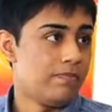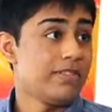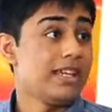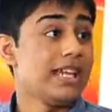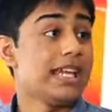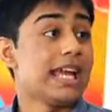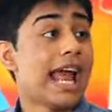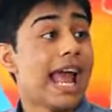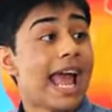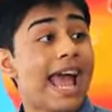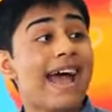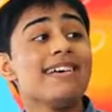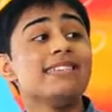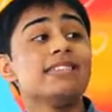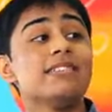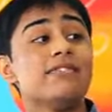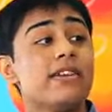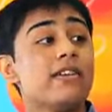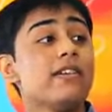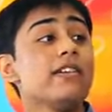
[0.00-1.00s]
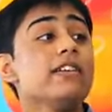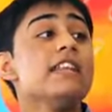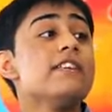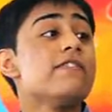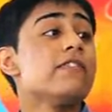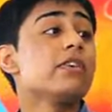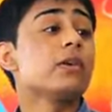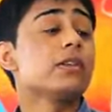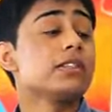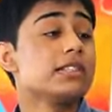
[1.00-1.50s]
It has a very
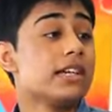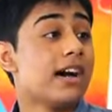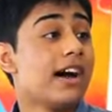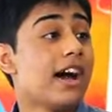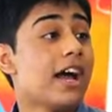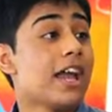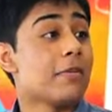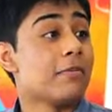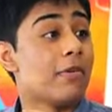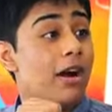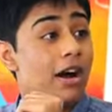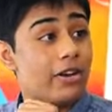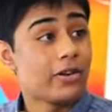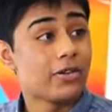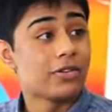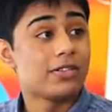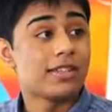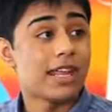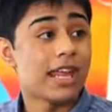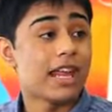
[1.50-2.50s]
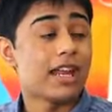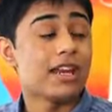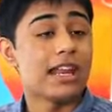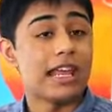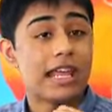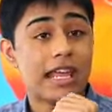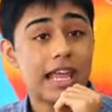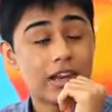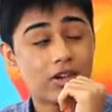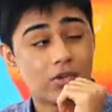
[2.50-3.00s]
difficult time
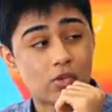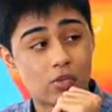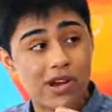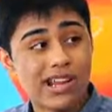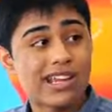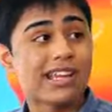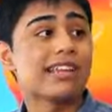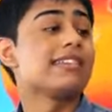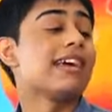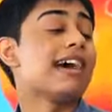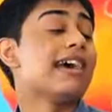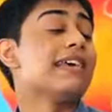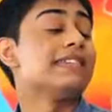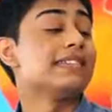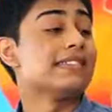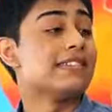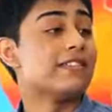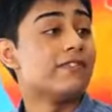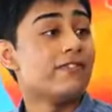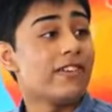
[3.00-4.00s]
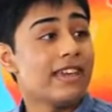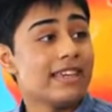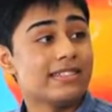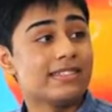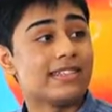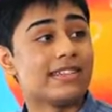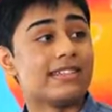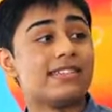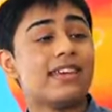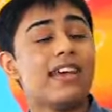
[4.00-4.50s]
understanding and recognizing the
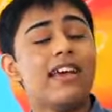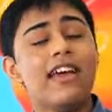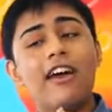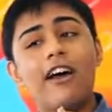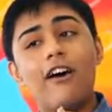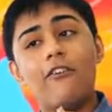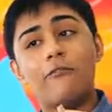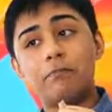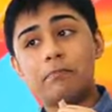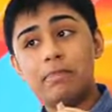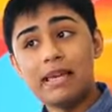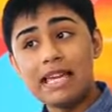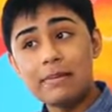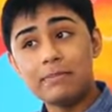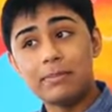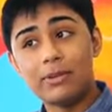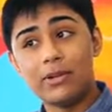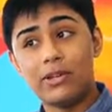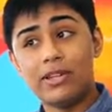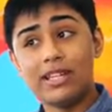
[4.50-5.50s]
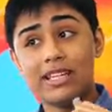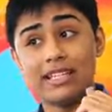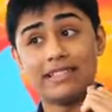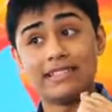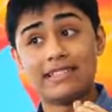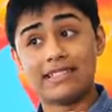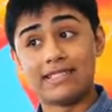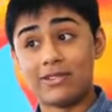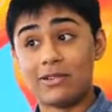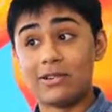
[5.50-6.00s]
faces of people in
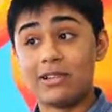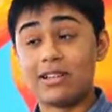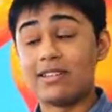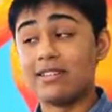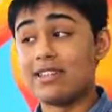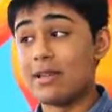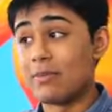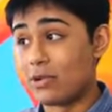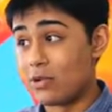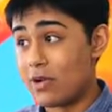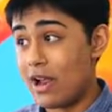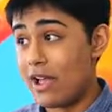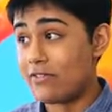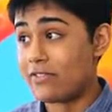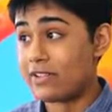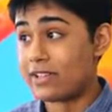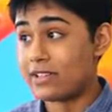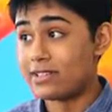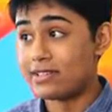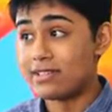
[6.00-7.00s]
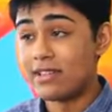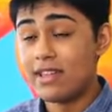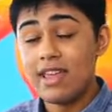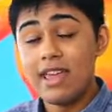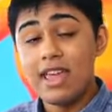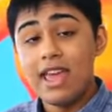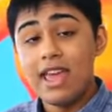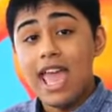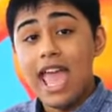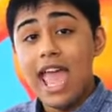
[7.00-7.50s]
certain demographics.
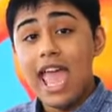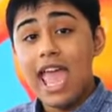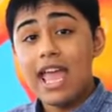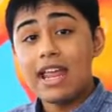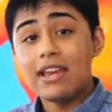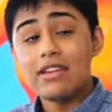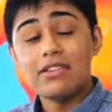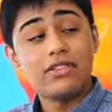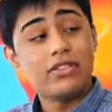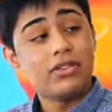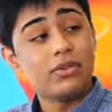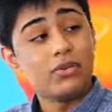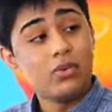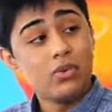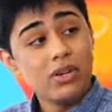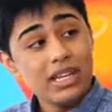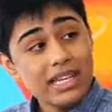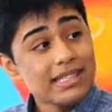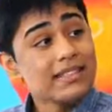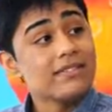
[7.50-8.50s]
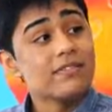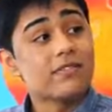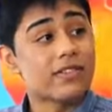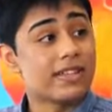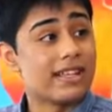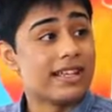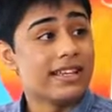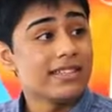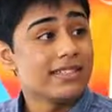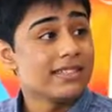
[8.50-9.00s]
And the reason for
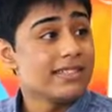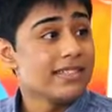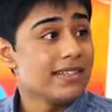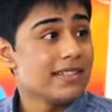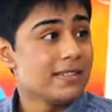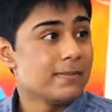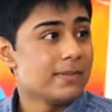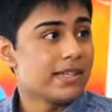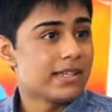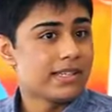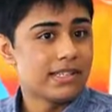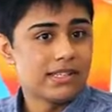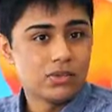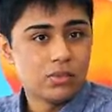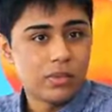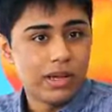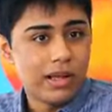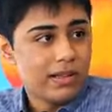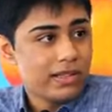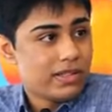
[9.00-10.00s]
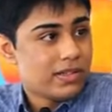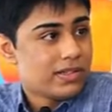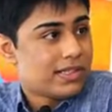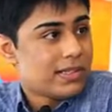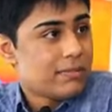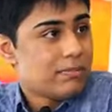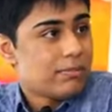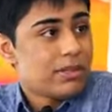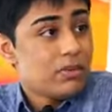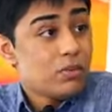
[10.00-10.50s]
this is because, well, there
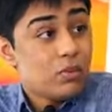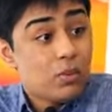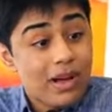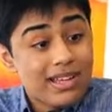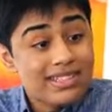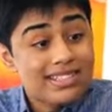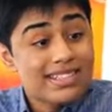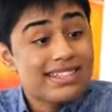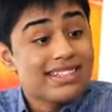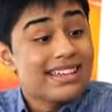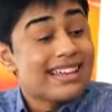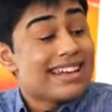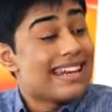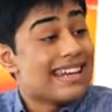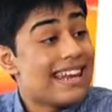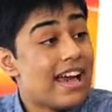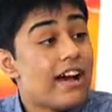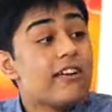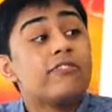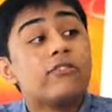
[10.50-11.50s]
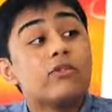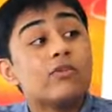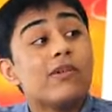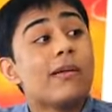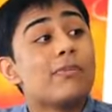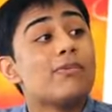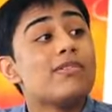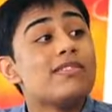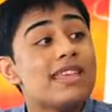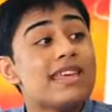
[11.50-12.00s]
simply wasn't enough
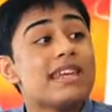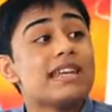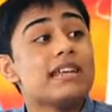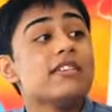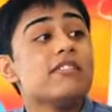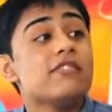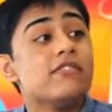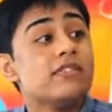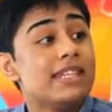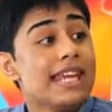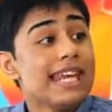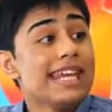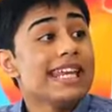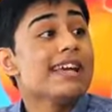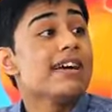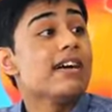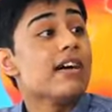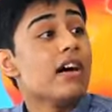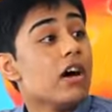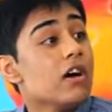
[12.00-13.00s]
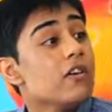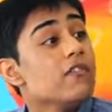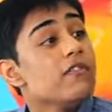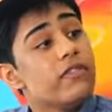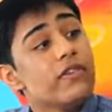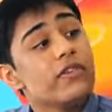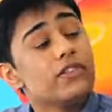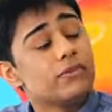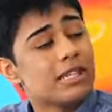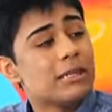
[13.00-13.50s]
representative data of
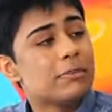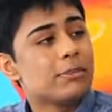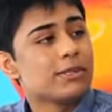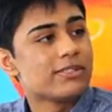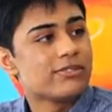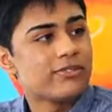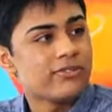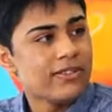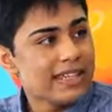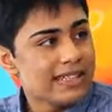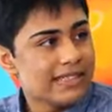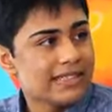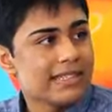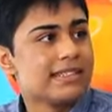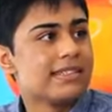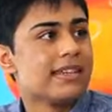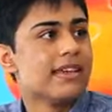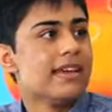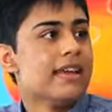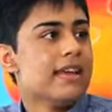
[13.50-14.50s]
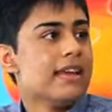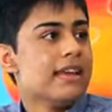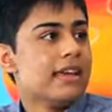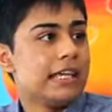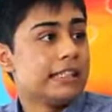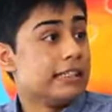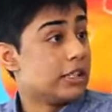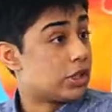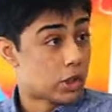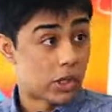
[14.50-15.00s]
those people's faces
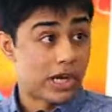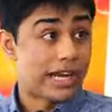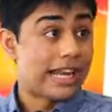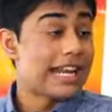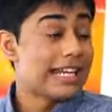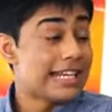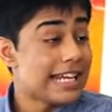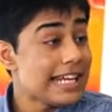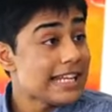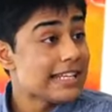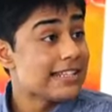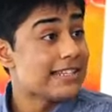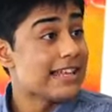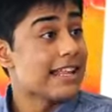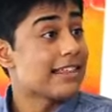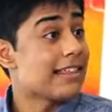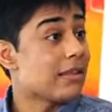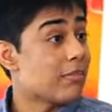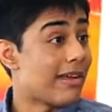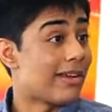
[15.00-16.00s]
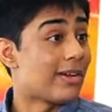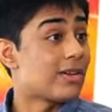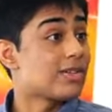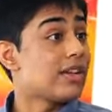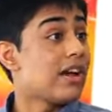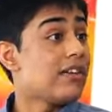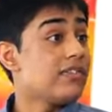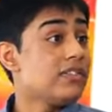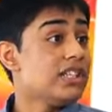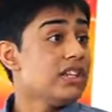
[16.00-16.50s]
in the training data set that
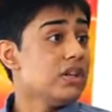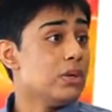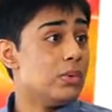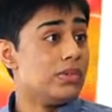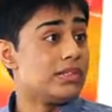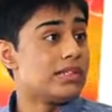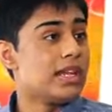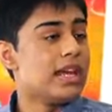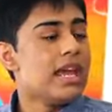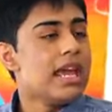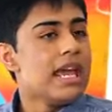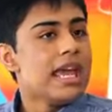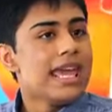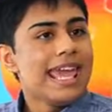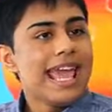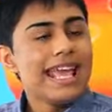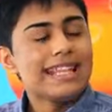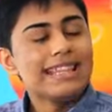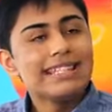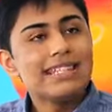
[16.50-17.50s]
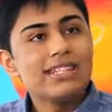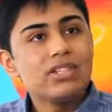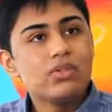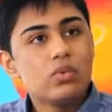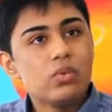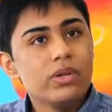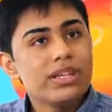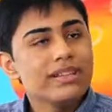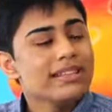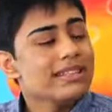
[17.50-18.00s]
Microsoft used. And this is
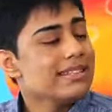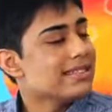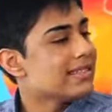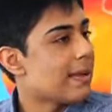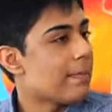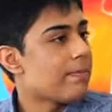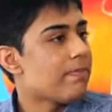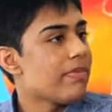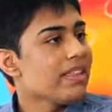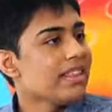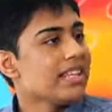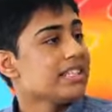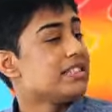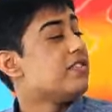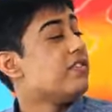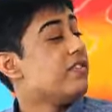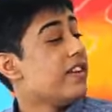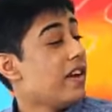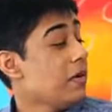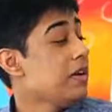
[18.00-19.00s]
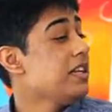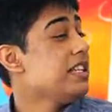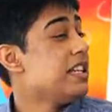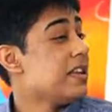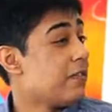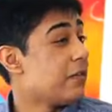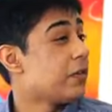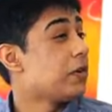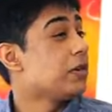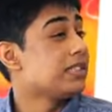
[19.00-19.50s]
really something that's very
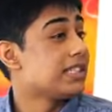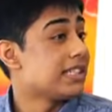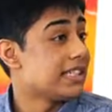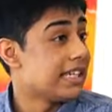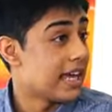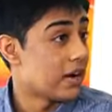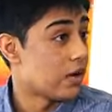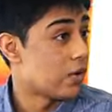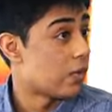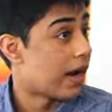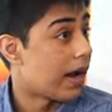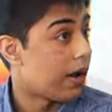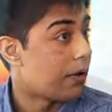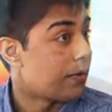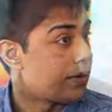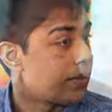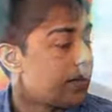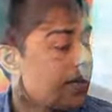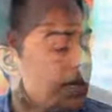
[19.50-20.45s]
difficult to get around.